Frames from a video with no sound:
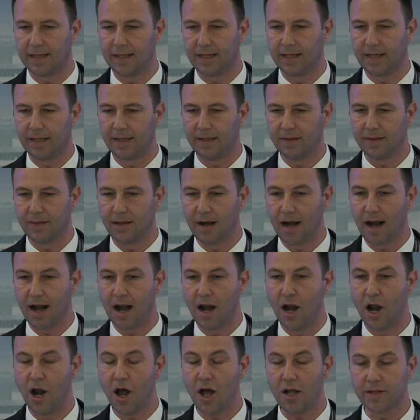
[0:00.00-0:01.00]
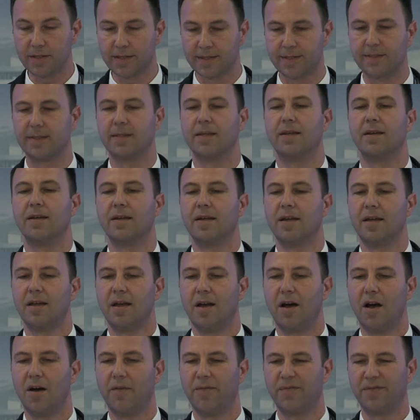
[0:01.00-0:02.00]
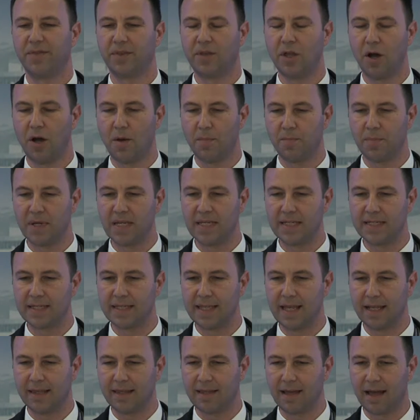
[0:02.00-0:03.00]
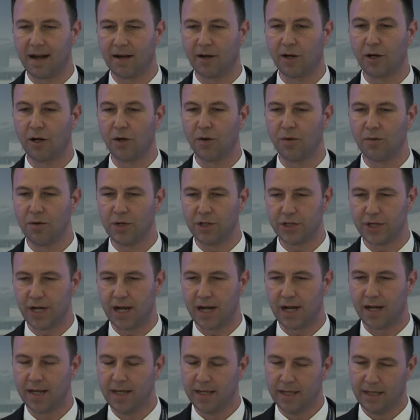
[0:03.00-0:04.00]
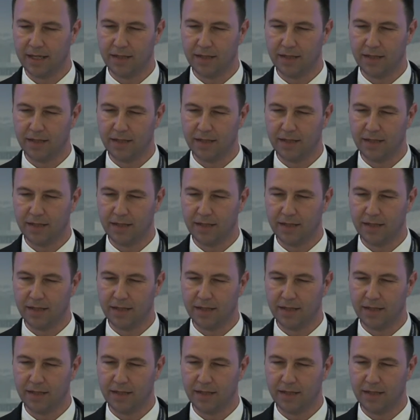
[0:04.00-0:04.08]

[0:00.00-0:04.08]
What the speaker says: there are lots of topics that are crucial